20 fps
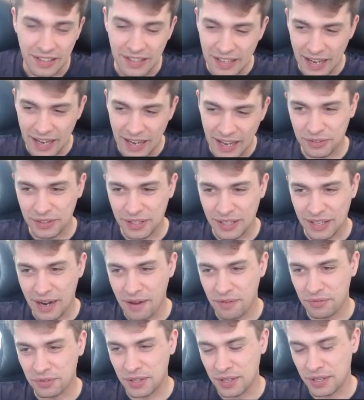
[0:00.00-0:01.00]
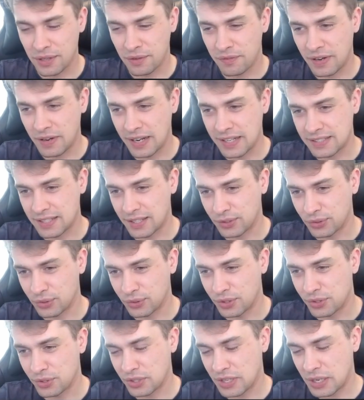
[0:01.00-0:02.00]
After the fast start to the
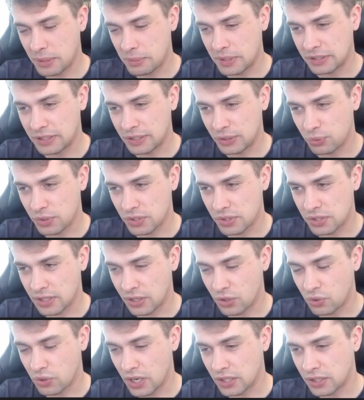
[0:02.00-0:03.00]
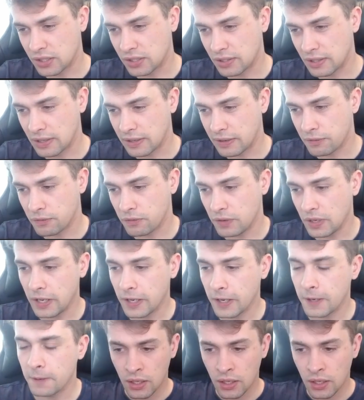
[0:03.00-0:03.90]
tournament, it was a great feeling.